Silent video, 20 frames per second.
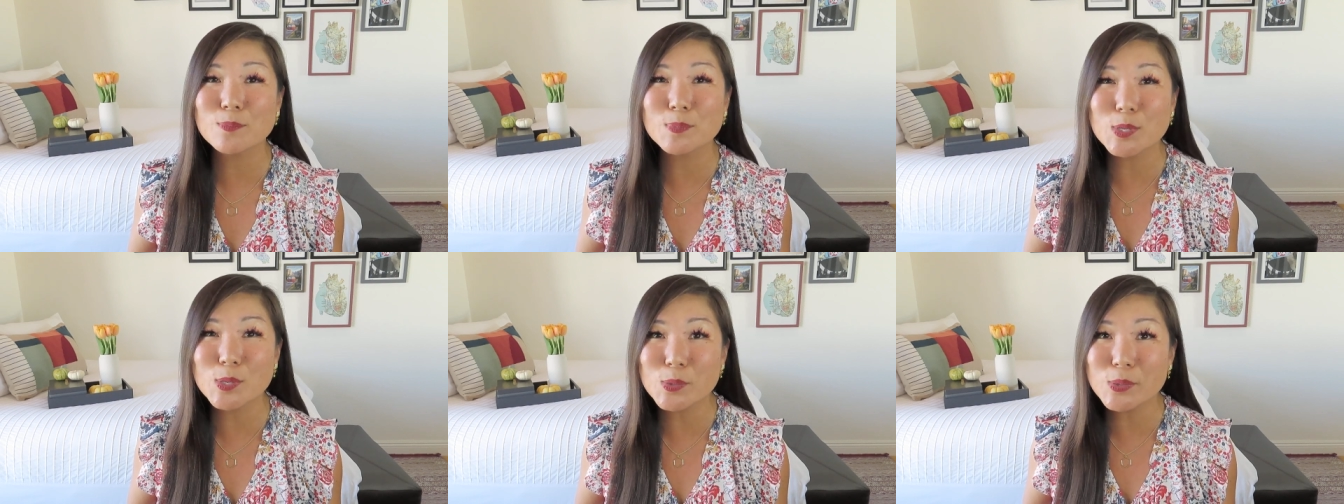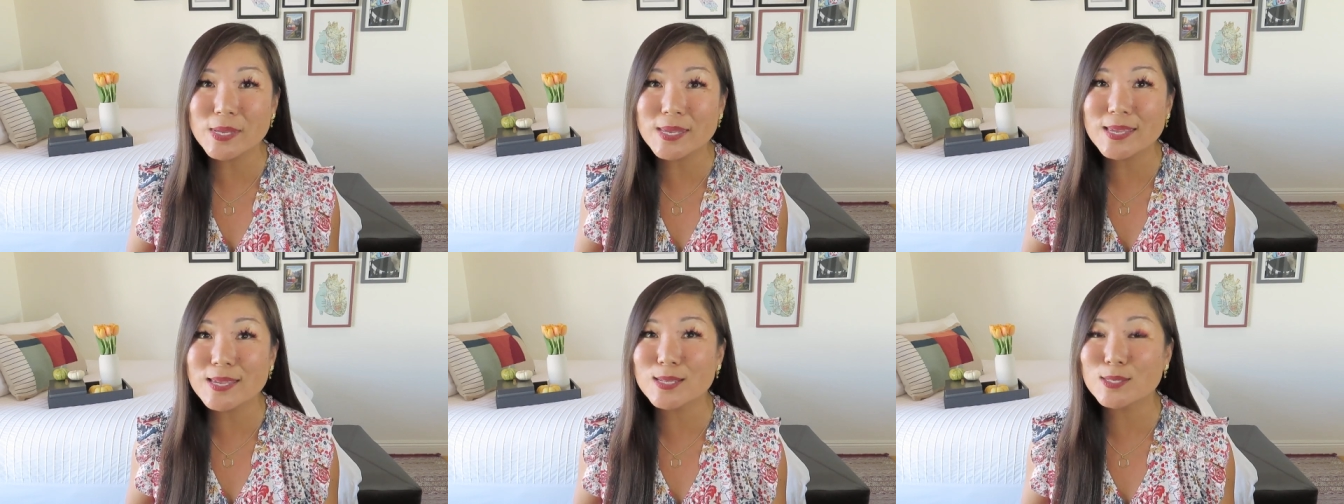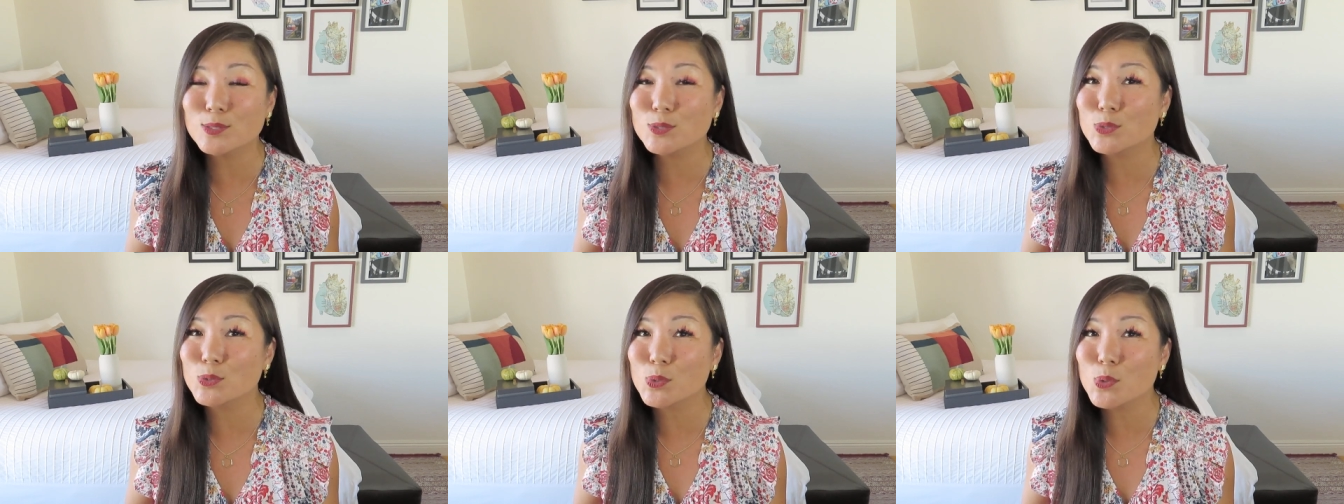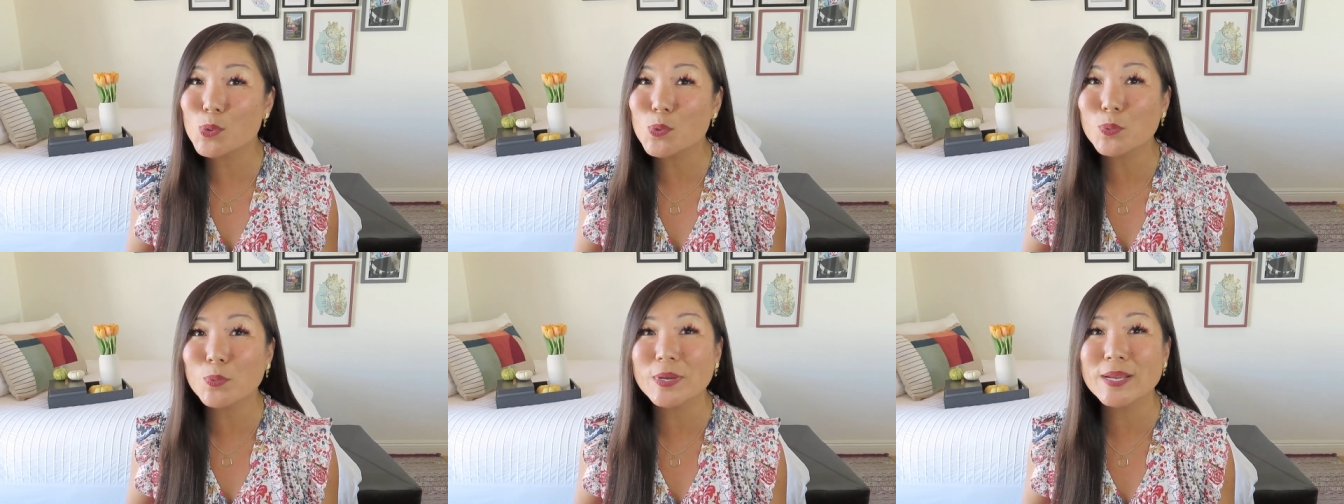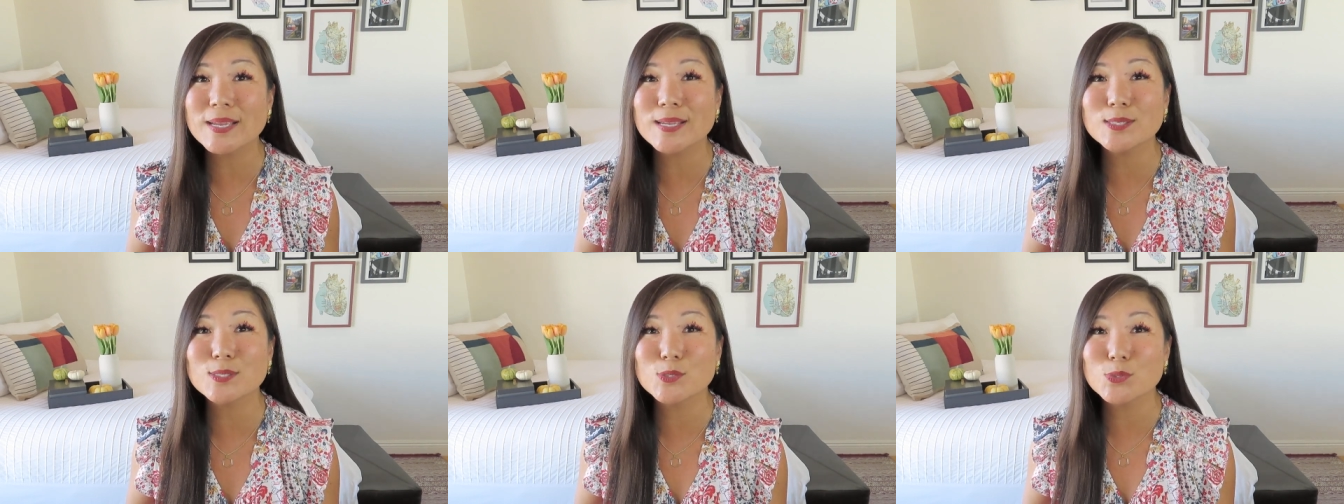beauty,
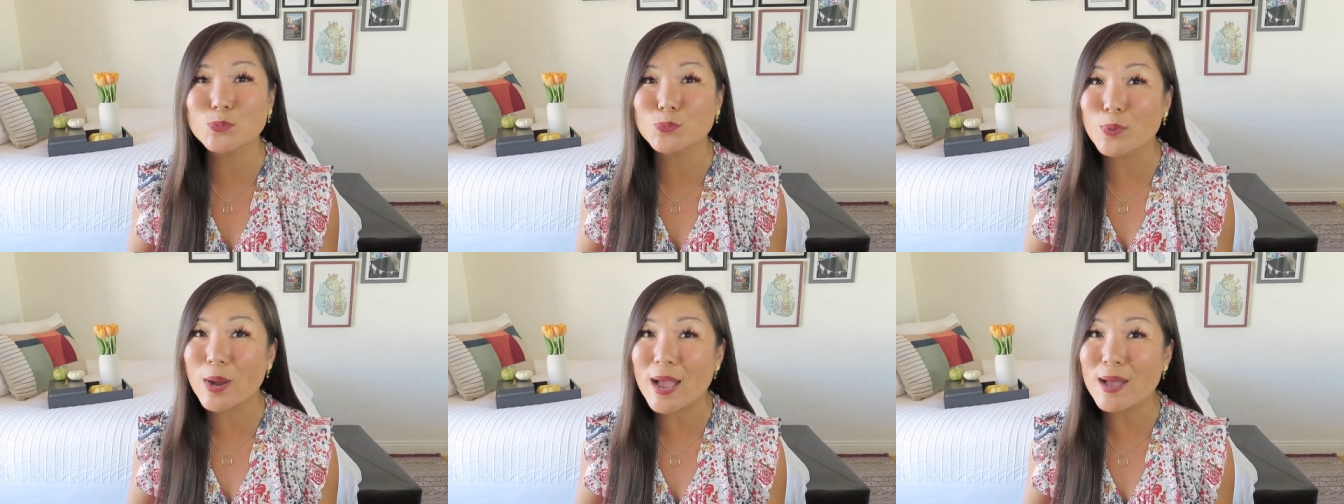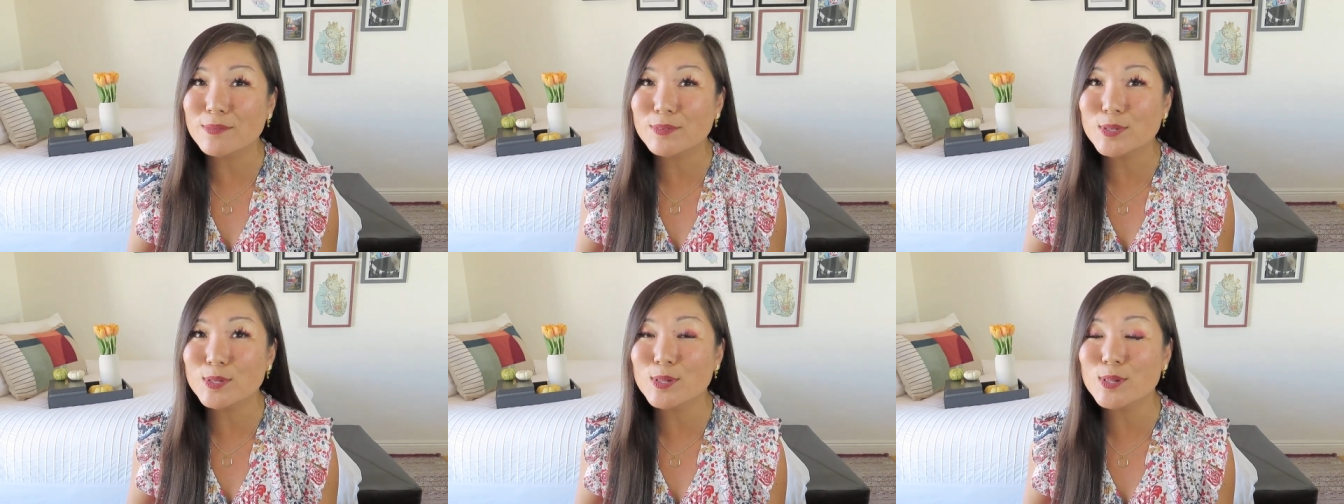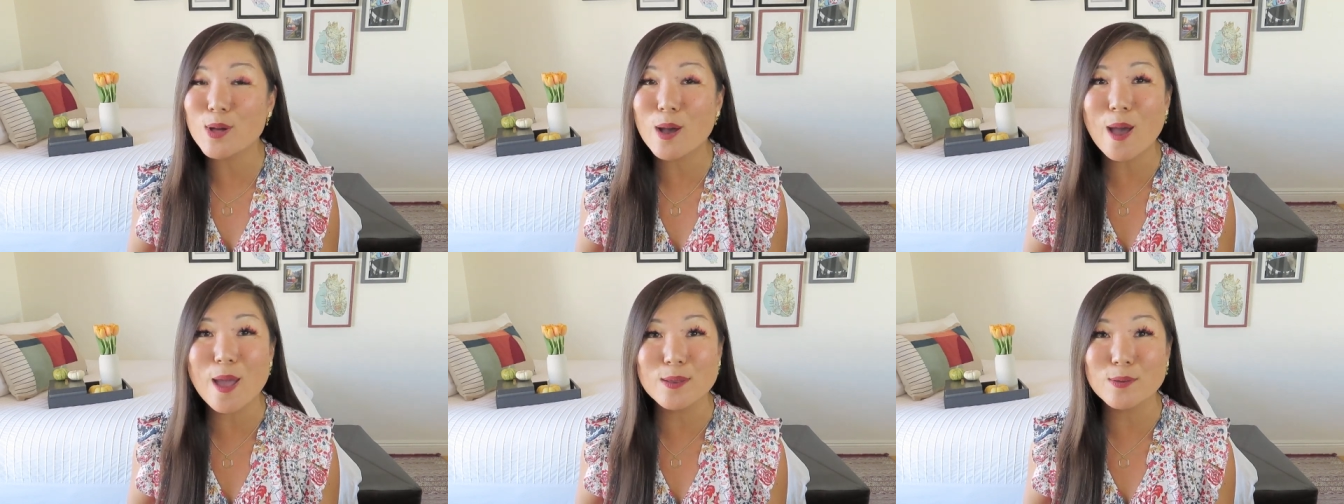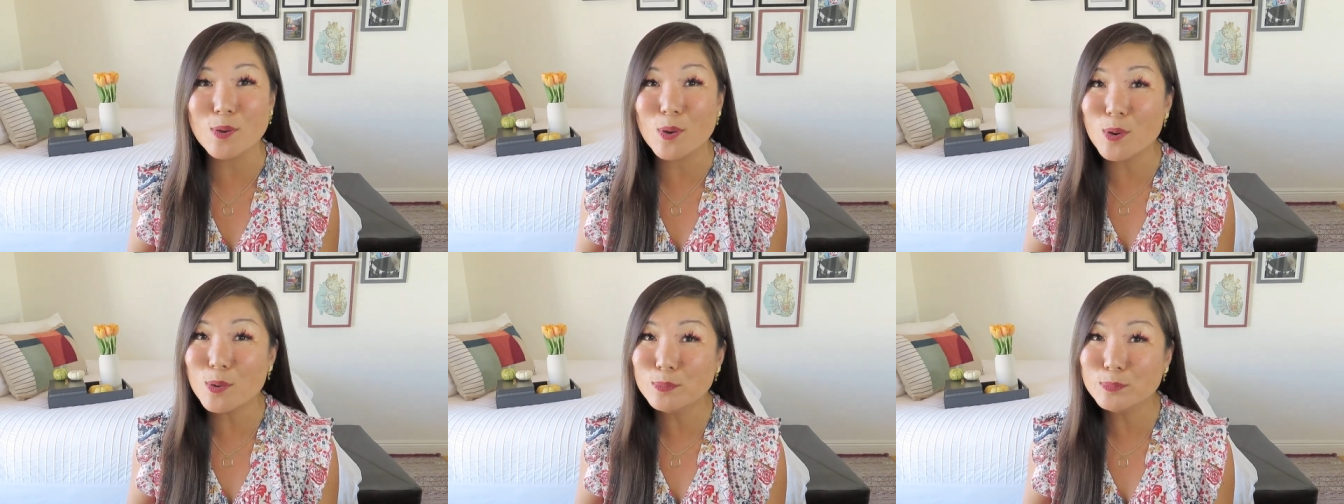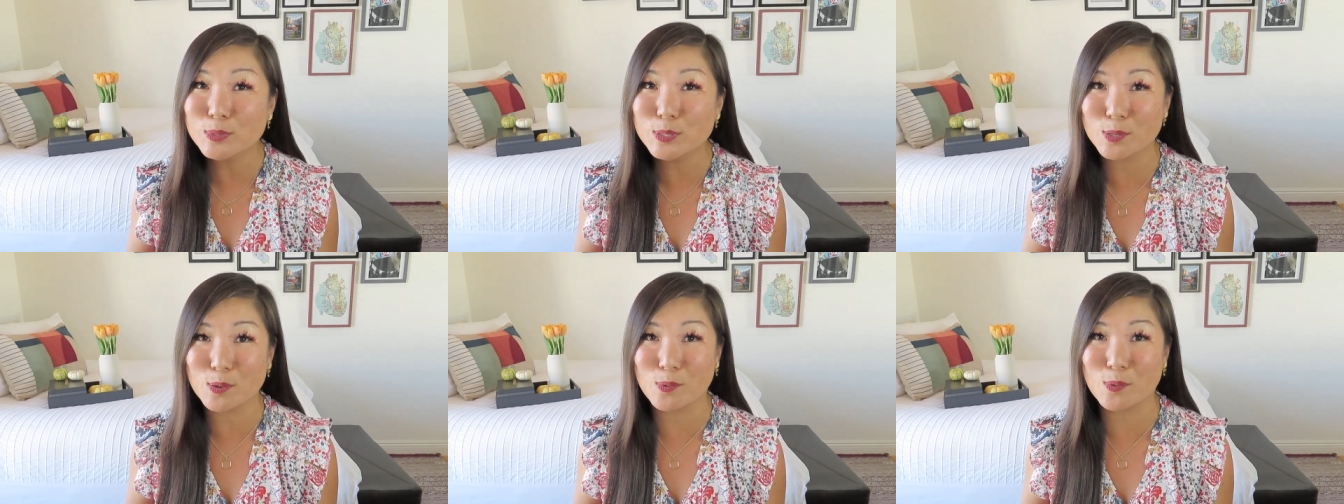jewelry, travel, and
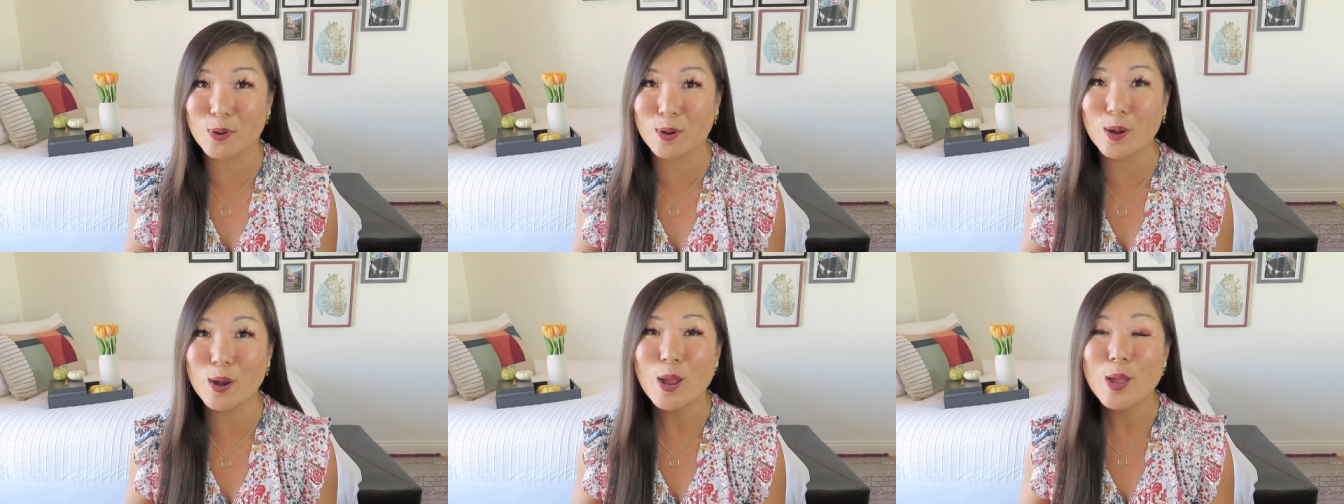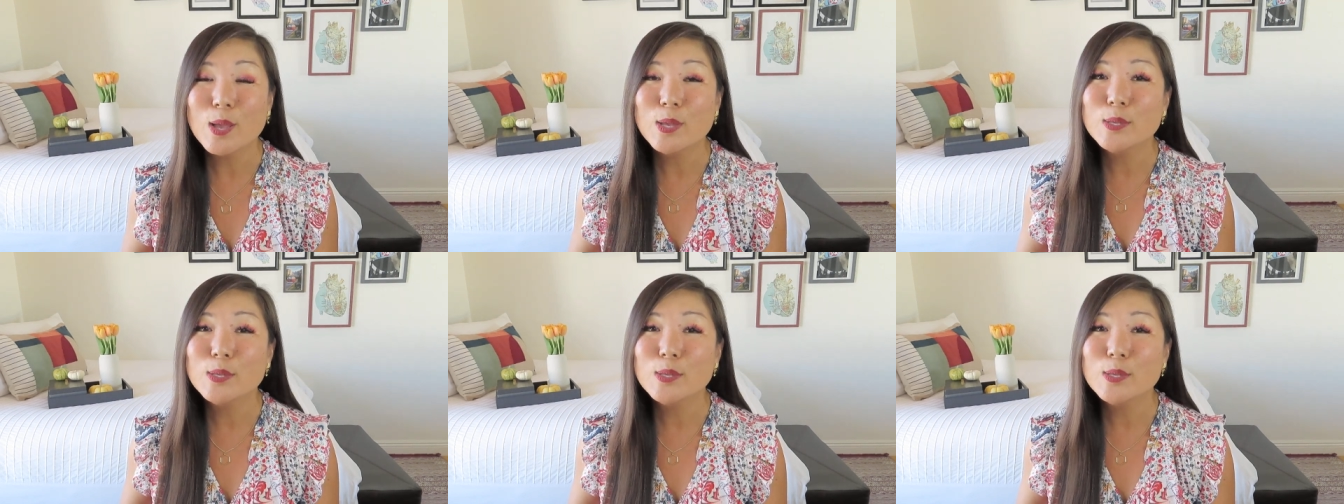home decor.